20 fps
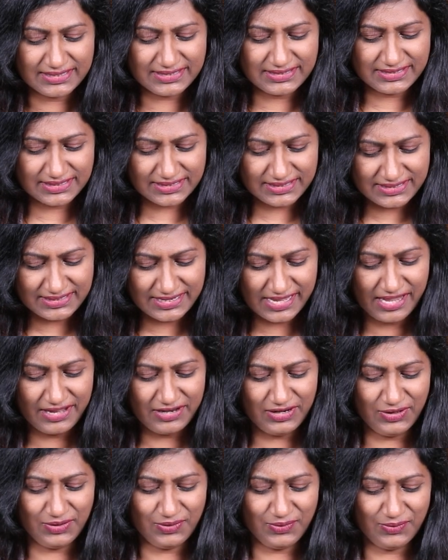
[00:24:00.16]

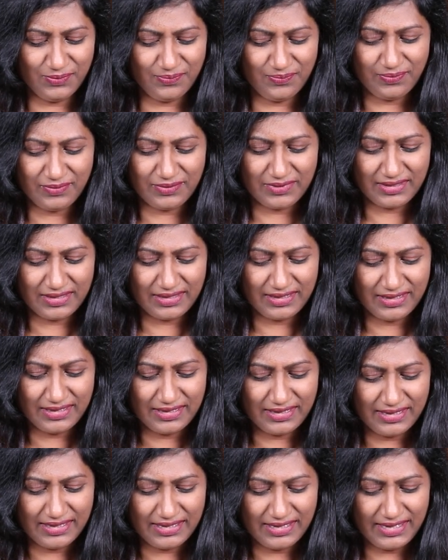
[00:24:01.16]
sustain you.
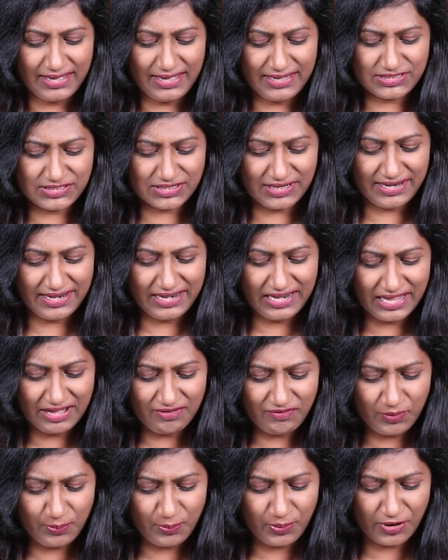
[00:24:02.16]
He shall
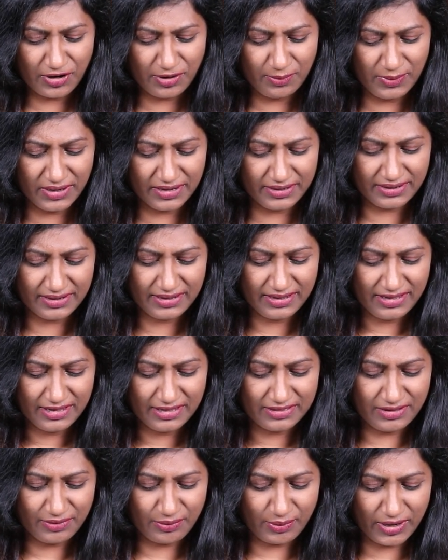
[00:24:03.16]
never permit
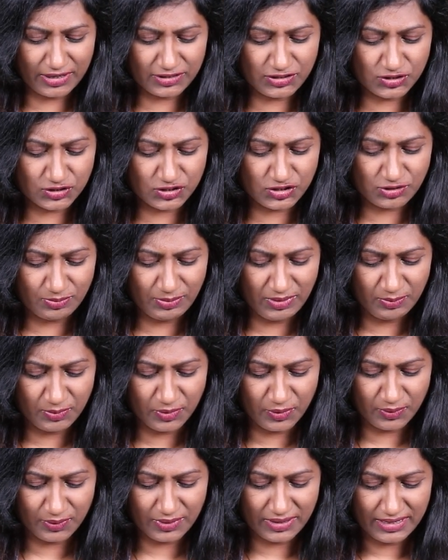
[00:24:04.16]
the righteous to be
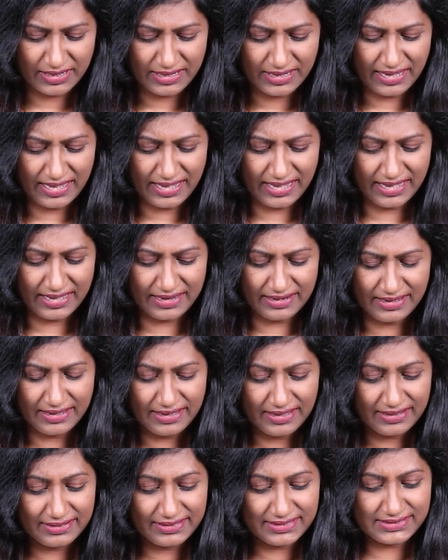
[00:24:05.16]
moved. And
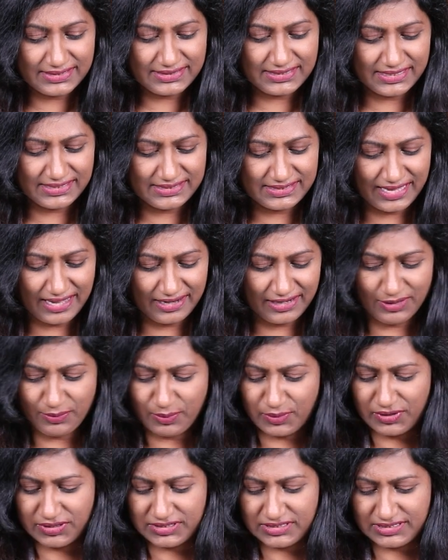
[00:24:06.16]
this is exactly
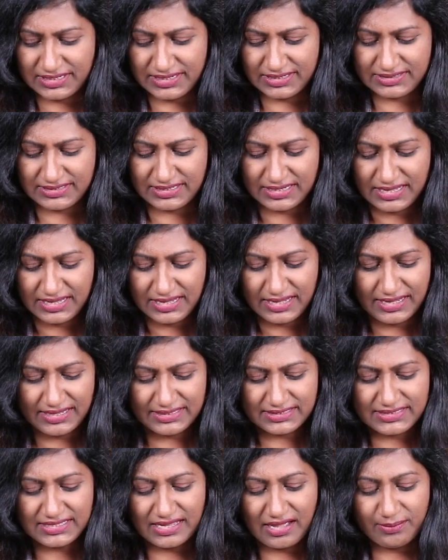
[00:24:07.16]
what it says
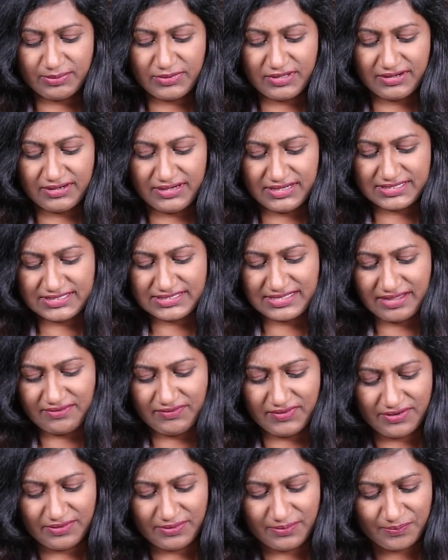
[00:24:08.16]
in Psalm
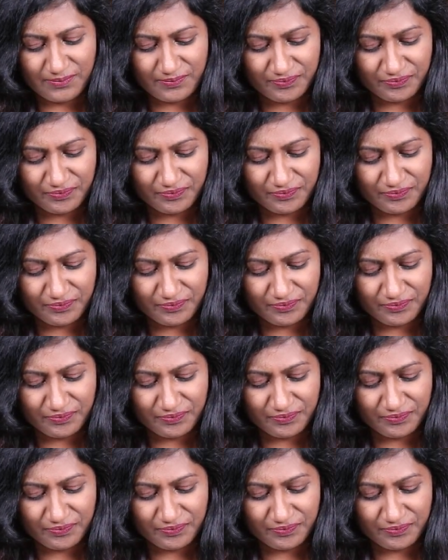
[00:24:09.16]
37